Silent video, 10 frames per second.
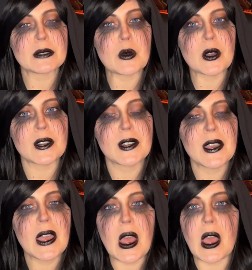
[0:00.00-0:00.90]
of
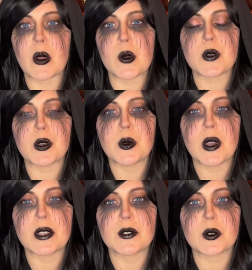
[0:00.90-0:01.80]

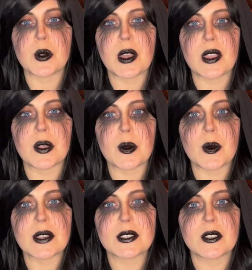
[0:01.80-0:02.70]
whatever kind of bits you
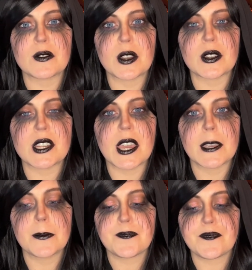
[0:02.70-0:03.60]
want to
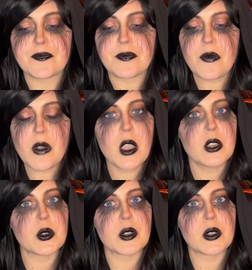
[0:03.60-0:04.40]
call this, but